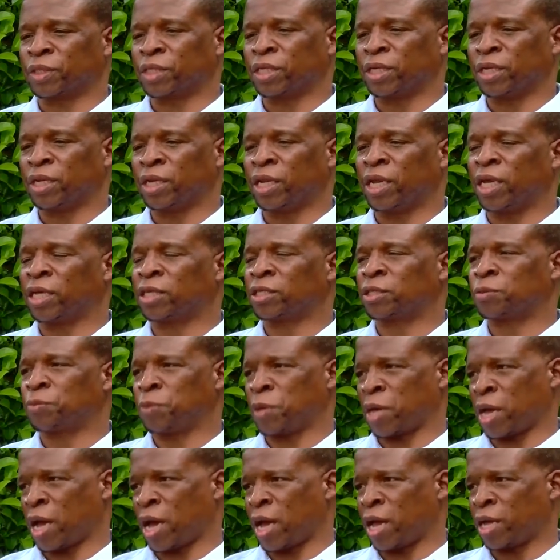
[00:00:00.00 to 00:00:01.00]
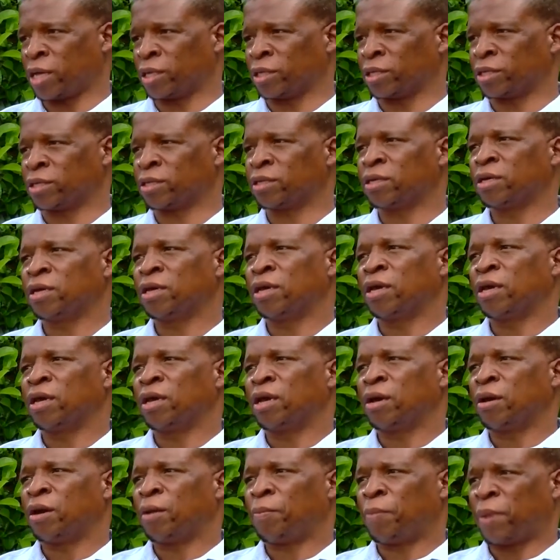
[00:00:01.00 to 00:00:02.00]
lags behind
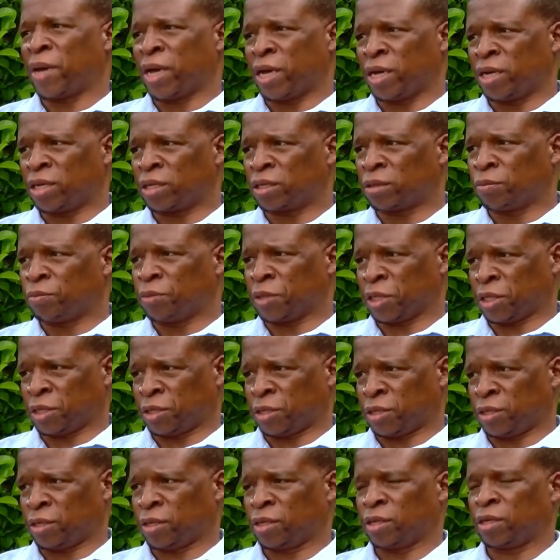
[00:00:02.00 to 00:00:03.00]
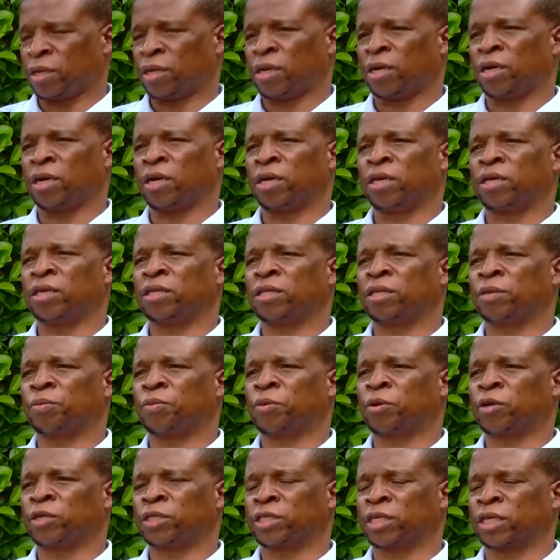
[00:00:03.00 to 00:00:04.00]
by a little bit. In the
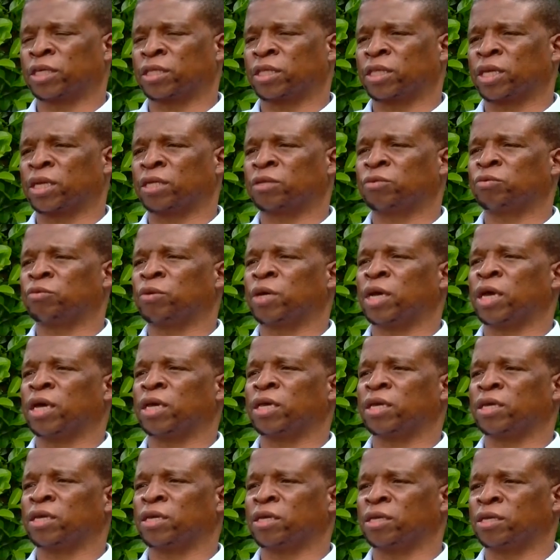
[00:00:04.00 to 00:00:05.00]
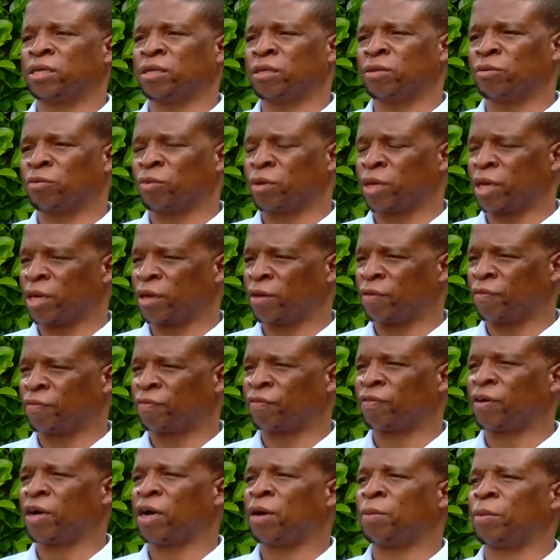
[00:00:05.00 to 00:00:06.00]
project that we are in, we
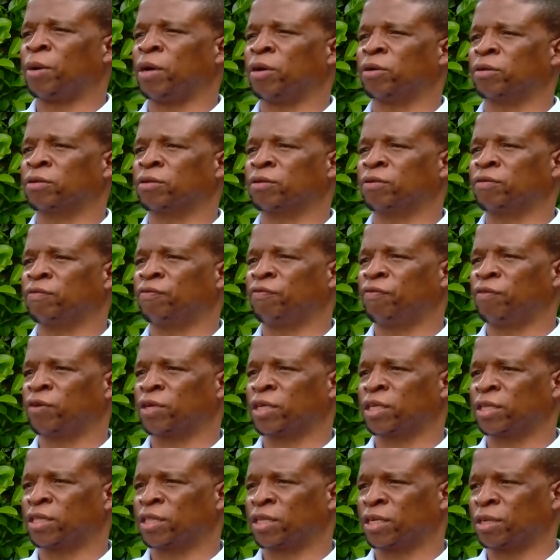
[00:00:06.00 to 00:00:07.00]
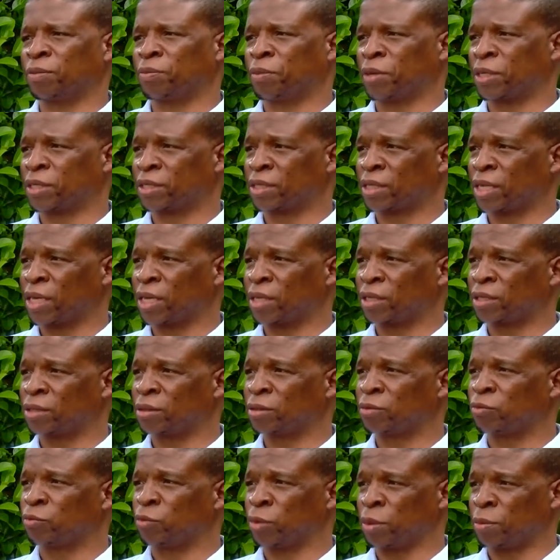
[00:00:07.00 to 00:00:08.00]
have about 43%
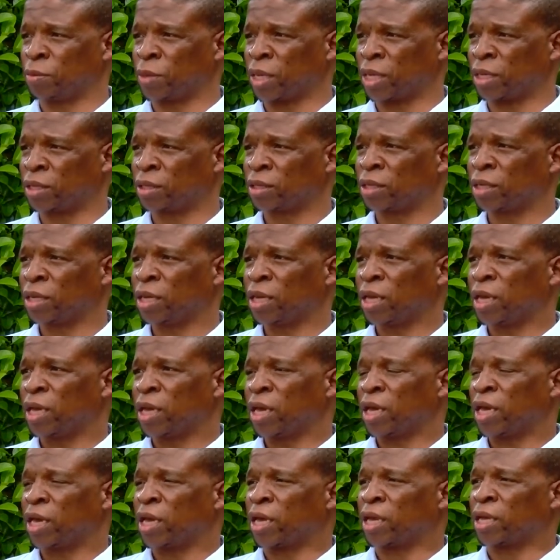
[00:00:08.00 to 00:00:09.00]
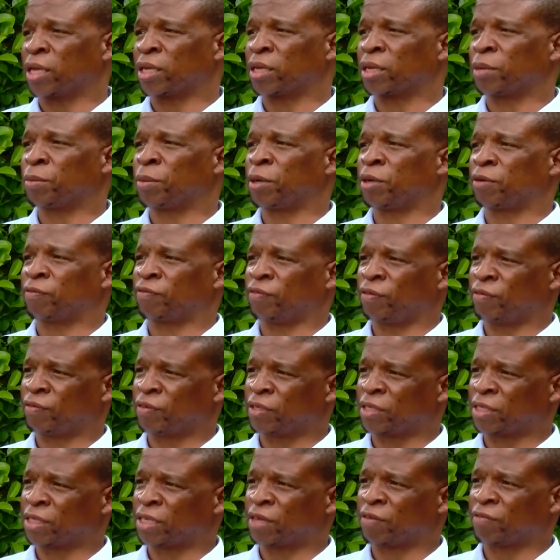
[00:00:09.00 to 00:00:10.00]
women and about
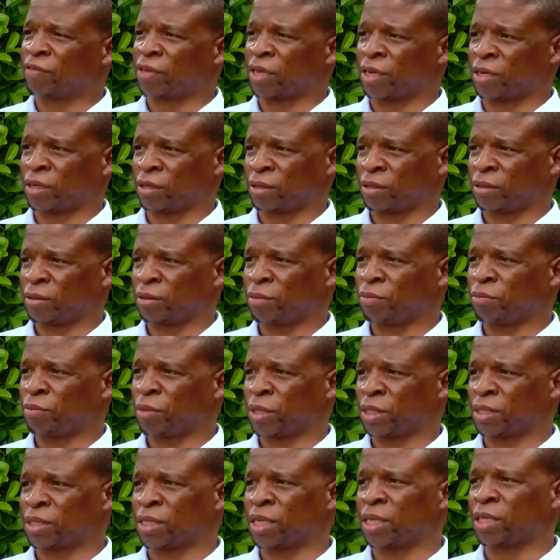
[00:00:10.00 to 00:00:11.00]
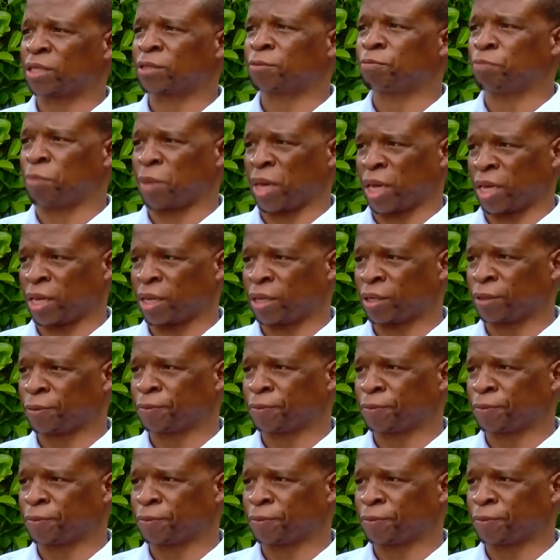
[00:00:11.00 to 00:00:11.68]
57% male.